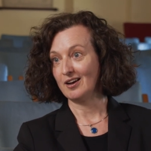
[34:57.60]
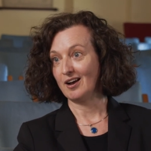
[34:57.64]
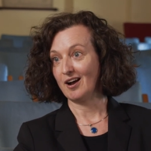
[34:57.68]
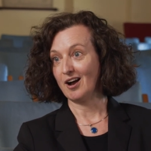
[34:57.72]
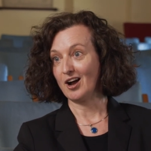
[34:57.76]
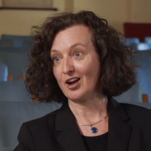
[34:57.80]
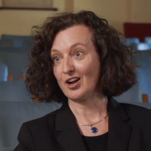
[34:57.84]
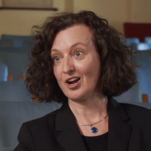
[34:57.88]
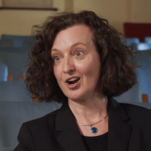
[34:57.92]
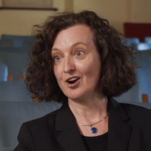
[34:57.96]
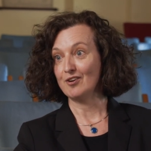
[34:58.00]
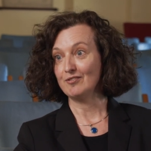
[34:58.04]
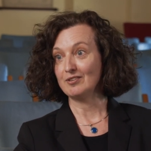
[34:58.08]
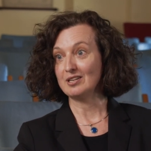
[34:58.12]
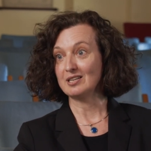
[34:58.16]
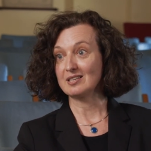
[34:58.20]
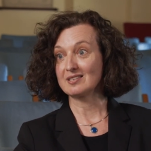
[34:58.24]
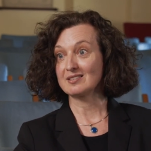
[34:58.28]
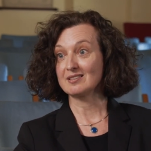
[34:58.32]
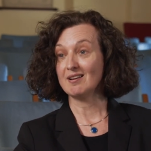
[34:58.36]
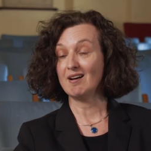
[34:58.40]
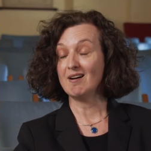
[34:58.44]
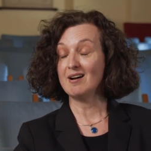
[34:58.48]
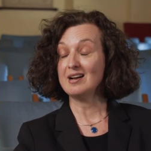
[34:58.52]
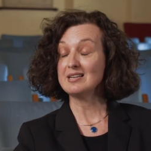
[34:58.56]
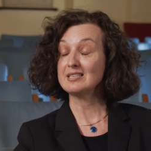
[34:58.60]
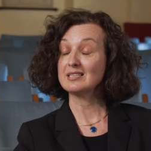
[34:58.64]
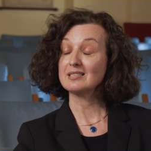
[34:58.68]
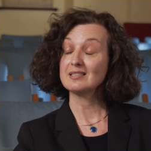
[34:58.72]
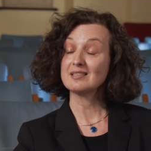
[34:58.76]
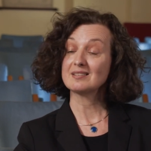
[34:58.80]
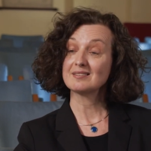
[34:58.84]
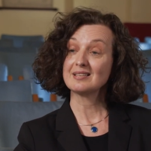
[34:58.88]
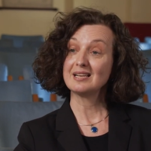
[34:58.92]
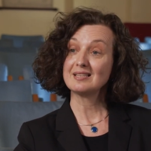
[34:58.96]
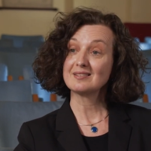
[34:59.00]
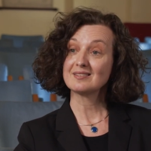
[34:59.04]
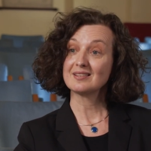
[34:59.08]
are currently designed, in the
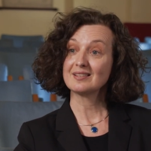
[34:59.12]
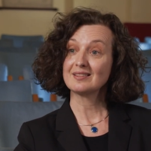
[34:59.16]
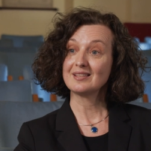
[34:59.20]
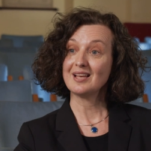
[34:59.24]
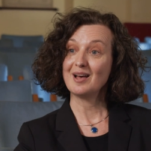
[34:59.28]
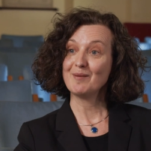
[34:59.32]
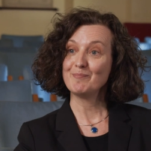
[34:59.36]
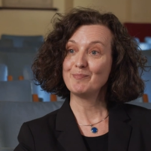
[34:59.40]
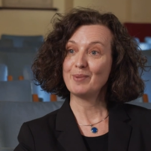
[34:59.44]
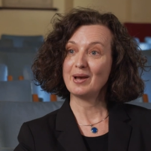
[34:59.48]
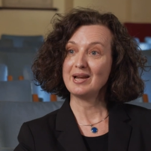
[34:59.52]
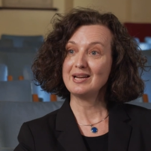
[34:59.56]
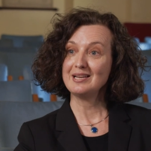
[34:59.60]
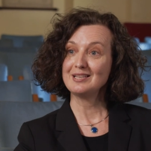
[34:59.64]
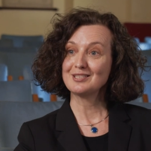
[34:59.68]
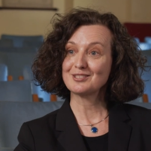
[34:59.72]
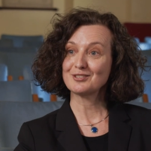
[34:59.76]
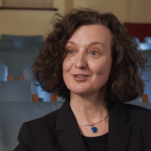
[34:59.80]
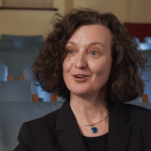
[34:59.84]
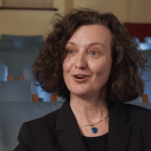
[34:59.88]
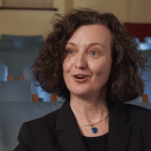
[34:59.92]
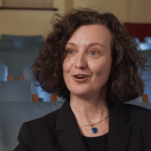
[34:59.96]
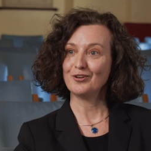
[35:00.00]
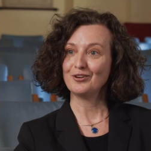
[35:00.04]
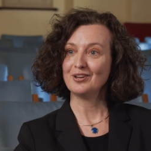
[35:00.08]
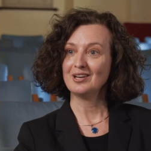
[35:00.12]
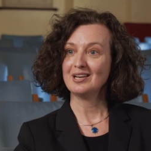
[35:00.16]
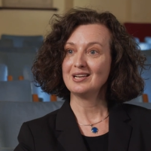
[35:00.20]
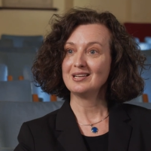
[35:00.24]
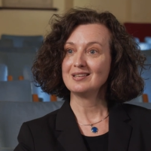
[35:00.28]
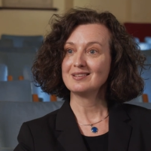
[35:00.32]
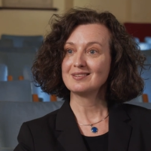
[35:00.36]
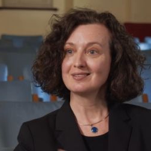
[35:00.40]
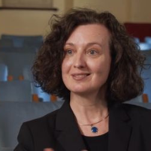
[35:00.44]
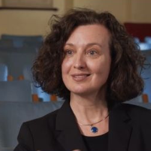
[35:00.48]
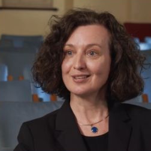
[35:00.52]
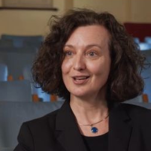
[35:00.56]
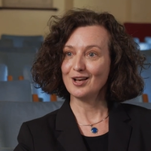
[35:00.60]
sense that they're based on
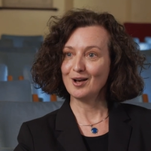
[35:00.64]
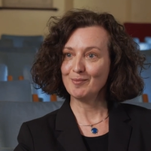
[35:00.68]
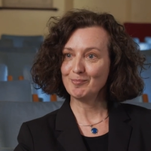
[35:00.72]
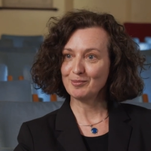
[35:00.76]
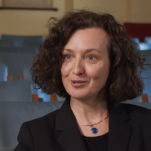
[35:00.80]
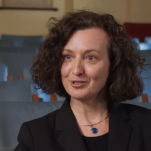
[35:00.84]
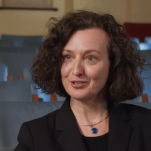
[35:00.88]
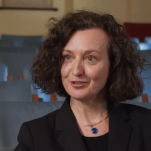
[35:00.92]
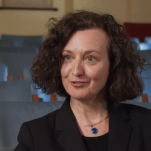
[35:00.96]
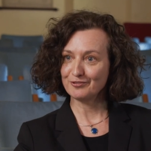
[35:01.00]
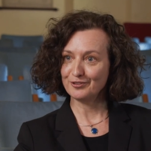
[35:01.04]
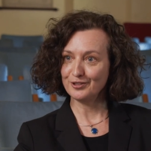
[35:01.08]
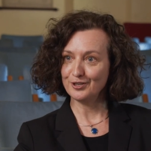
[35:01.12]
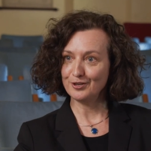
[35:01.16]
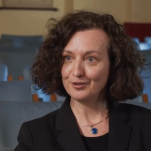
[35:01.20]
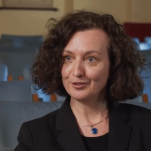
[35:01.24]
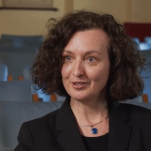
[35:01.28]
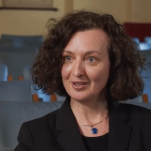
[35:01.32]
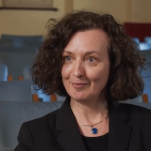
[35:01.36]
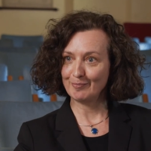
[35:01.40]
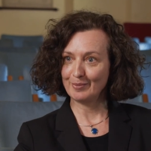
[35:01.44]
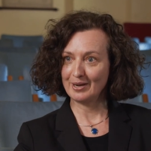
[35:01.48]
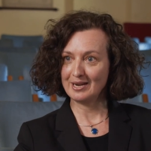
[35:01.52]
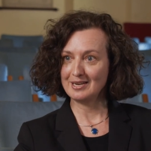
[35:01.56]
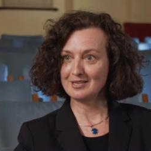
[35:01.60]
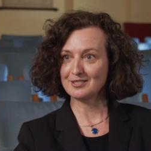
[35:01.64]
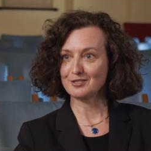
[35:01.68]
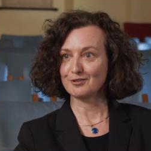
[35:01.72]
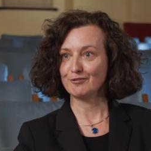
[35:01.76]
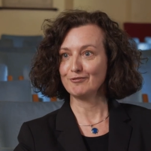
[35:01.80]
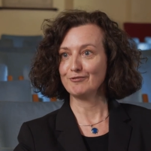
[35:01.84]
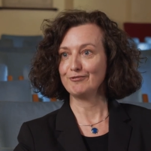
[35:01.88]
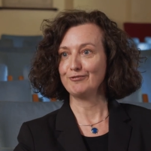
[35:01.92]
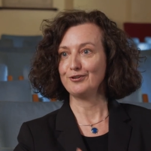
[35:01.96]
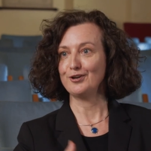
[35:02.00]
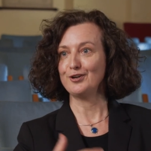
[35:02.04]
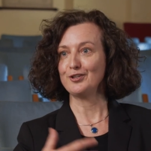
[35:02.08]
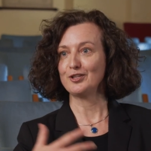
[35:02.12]
surplus food, they're based on
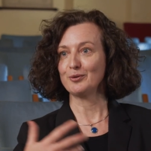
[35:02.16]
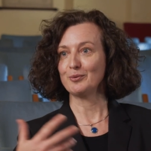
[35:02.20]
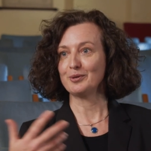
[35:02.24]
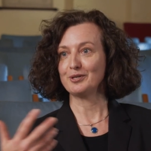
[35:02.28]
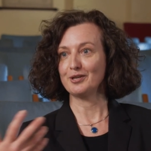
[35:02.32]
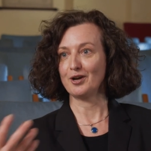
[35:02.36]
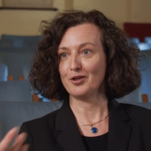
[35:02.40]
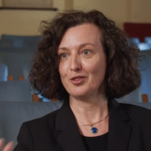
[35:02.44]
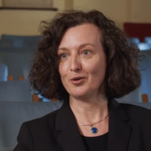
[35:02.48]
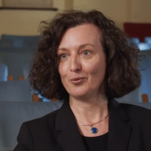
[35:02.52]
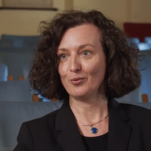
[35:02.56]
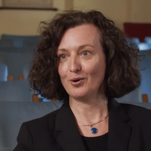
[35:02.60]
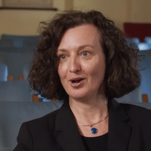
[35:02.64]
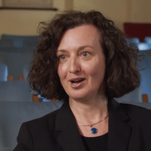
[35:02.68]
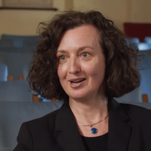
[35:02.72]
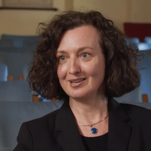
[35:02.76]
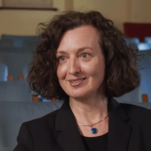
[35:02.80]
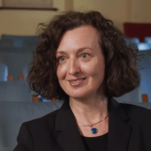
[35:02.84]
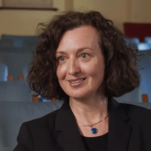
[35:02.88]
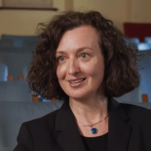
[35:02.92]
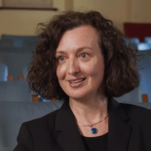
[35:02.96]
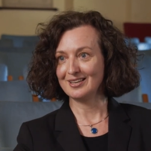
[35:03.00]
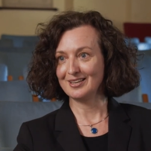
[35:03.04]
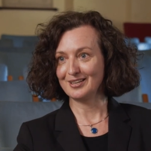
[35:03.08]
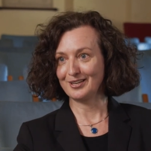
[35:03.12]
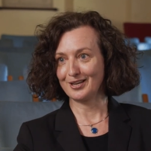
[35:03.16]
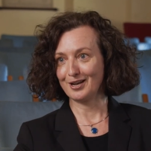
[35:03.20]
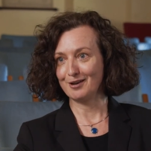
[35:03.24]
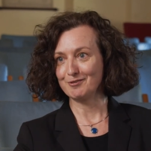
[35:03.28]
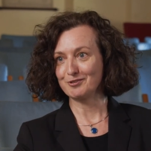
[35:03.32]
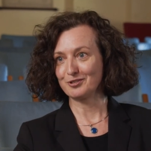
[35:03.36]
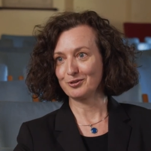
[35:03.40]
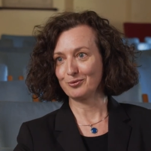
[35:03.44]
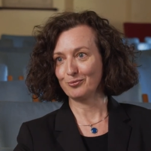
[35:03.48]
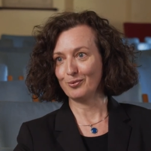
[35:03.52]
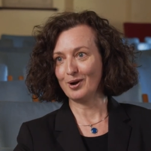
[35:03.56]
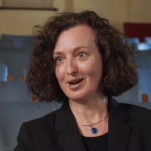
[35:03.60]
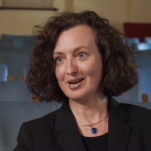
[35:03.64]
food that would otherwise go
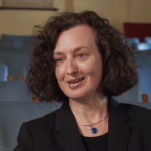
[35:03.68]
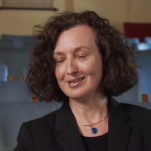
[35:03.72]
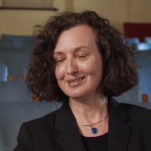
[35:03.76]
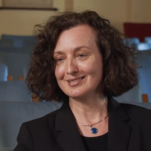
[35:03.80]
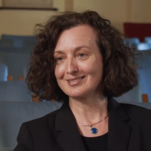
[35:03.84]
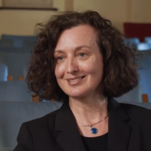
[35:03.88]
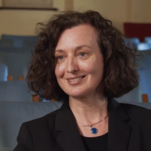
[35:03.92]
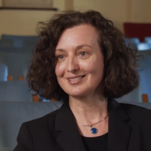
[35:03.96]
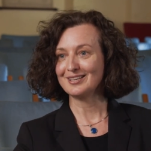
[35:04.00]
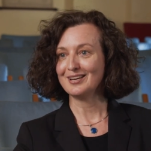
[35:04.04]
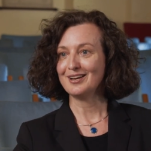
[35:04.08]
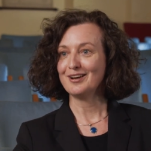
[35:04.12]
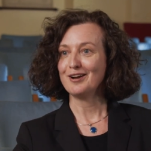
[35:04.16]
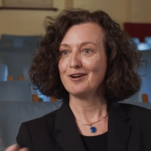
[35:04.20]
to waste,